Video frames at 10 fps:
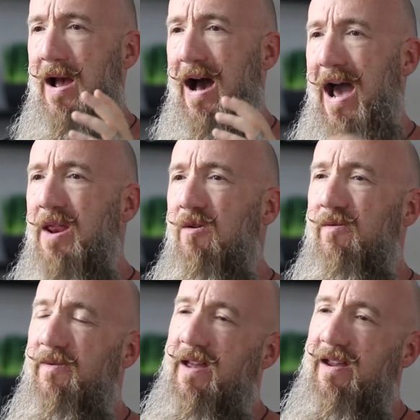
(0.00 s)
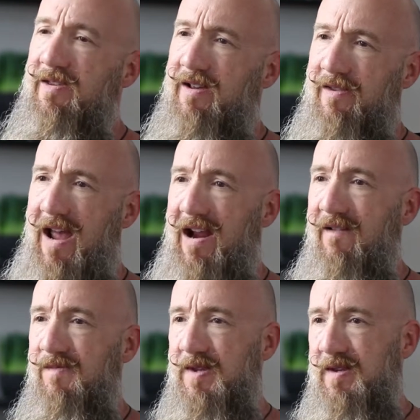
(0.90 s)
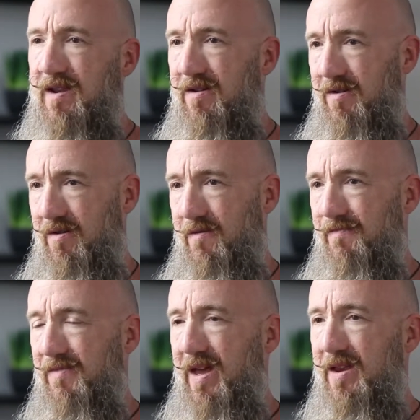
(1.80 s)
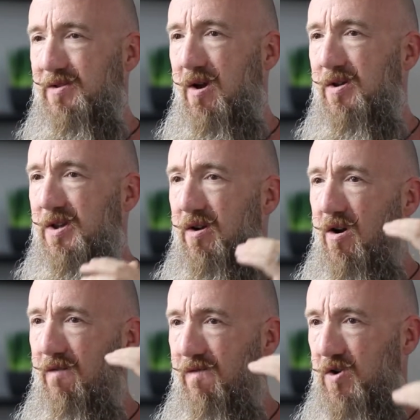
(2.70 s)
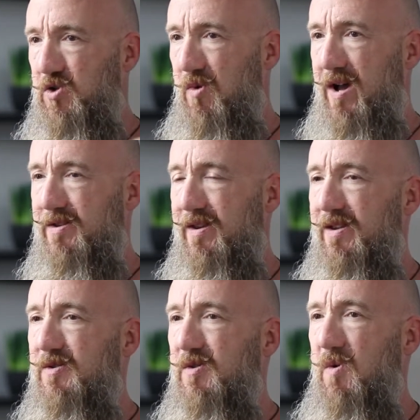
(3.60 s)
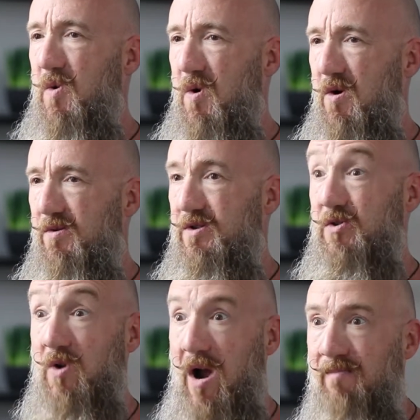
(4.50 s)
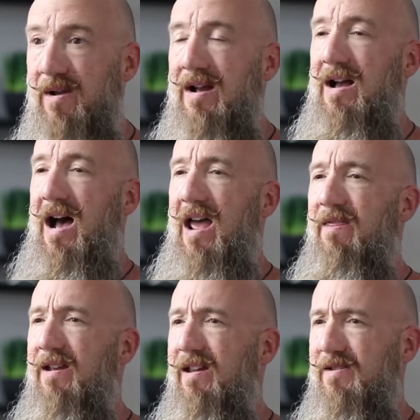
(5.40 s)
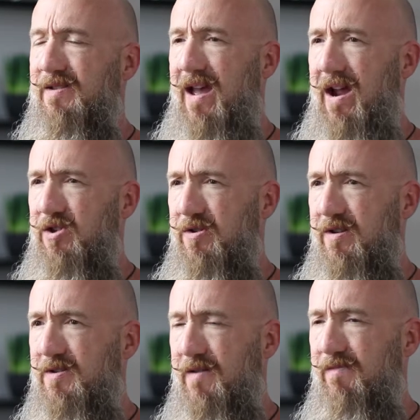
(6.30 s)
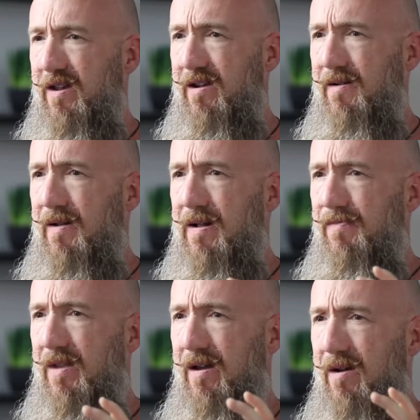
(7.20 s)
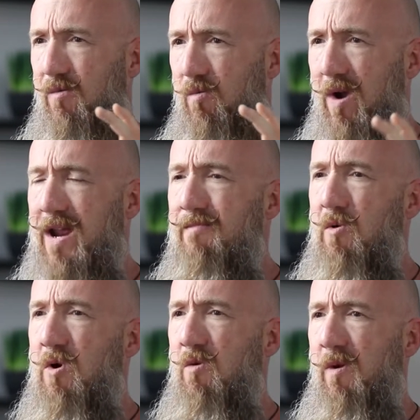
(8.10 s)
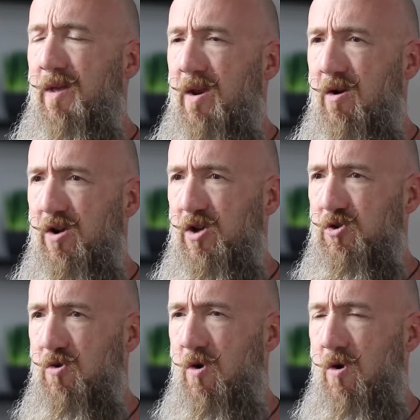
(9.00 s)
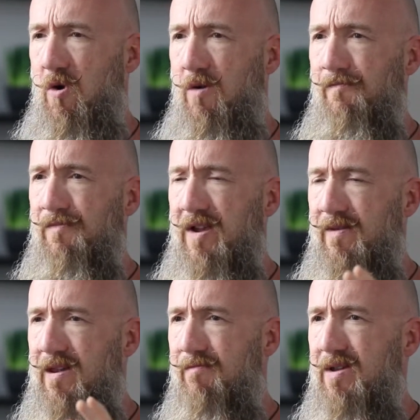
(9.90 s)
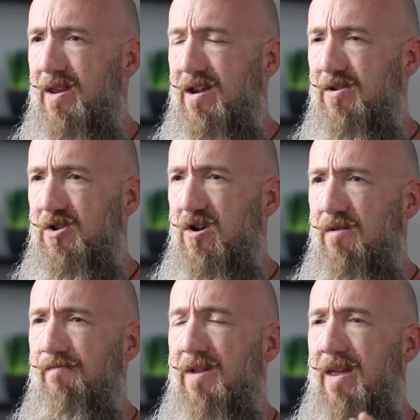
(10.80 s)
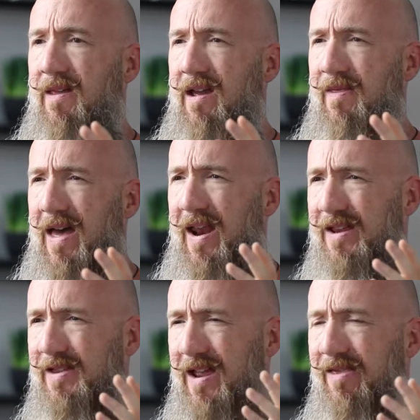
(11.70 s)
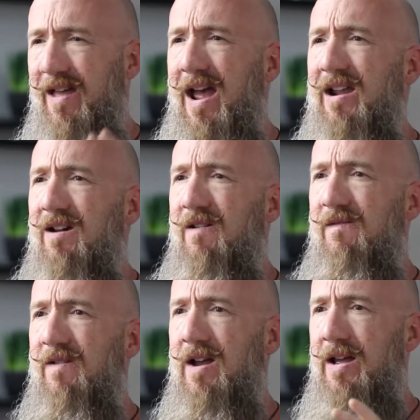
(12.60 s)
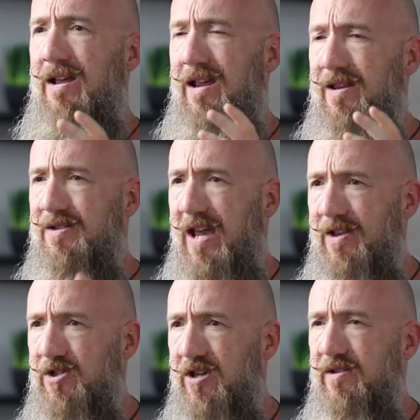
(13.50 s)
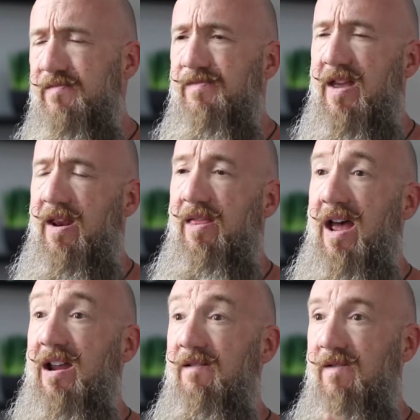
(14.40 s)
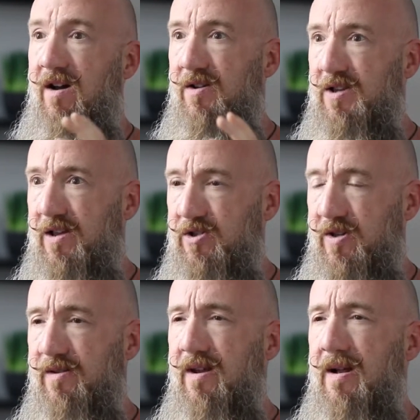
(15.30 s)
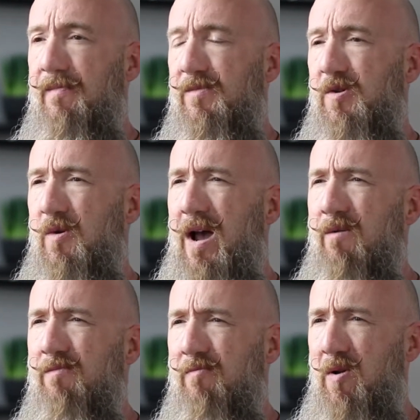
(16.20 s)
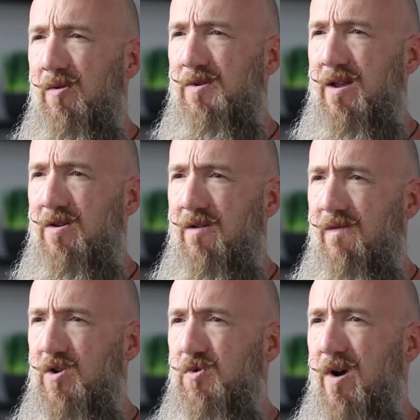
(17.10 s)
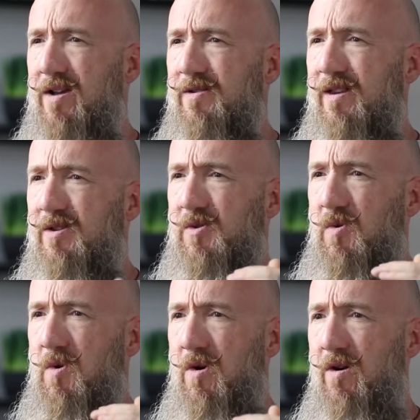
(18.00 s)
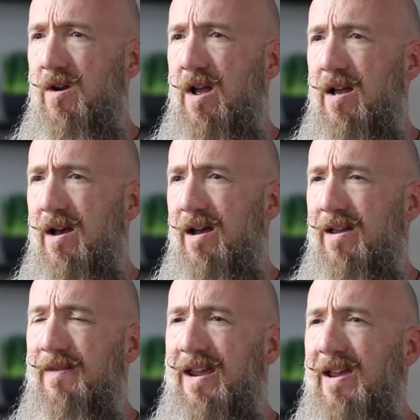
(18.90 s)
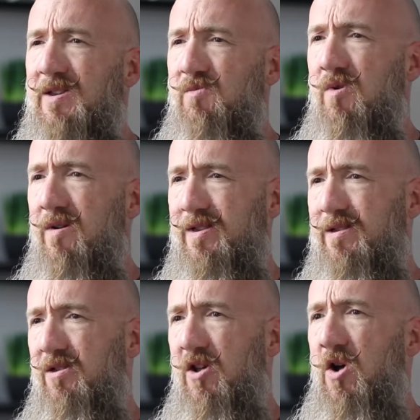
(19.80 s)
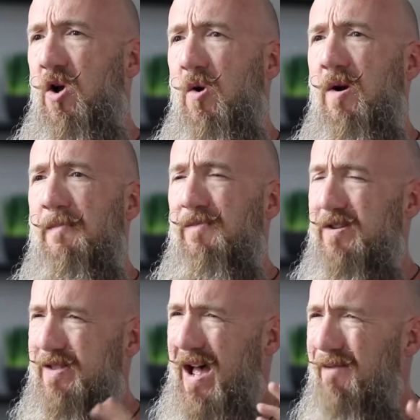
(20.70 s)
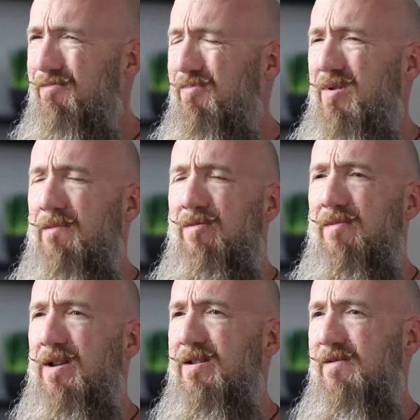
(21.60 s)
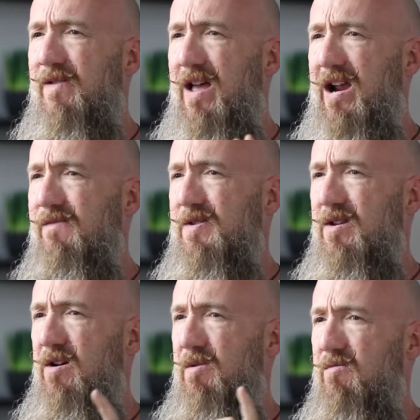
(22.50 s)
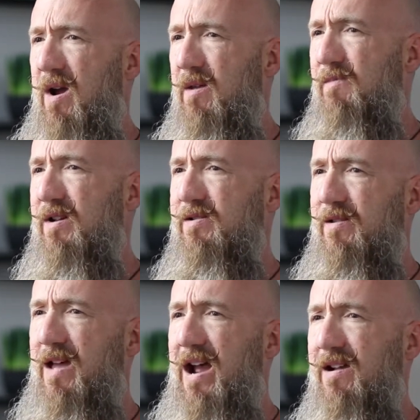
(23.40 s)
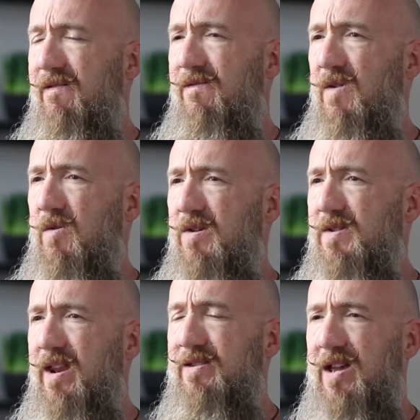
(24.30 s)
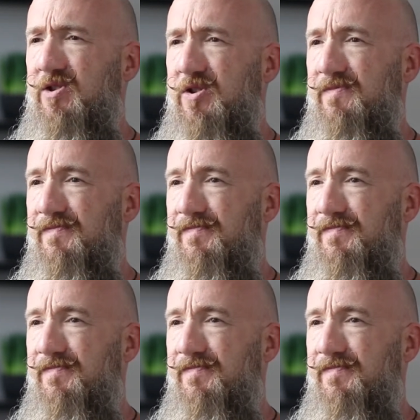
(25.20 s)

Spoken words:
I don't think it's a lack of skill that is causing our virtuosity score to drop. I think it's actually something way more within our control in the immediate term, and that is a lack of intention and a lack of attention. So I would propose that your virtuosity score, in the cases where it's low, is not probably because of a lack of skill, but rather because of a lack of focus and attention.